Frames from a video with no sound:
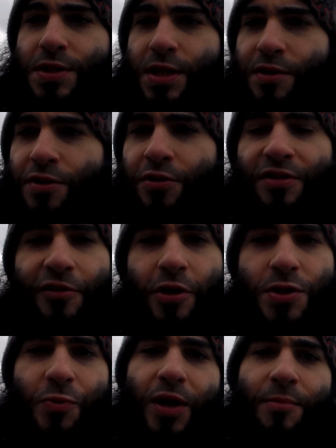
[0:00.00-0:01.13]
this on the
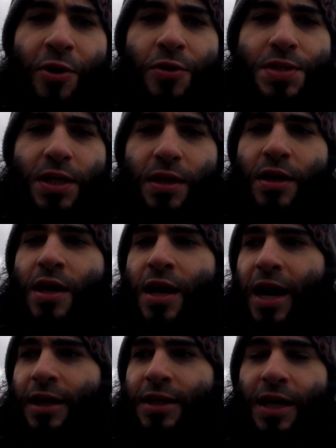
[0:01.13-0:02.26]
31st when I post it.
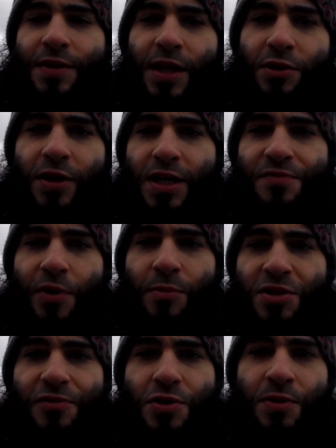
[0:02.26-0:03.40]
And again, thank you guys very
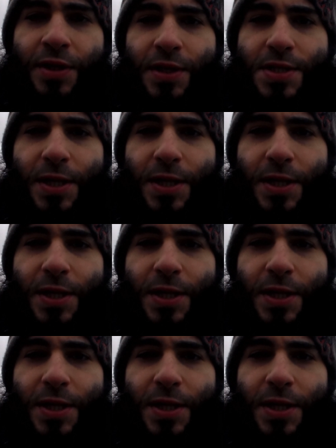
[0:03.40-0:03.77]
much for tuning in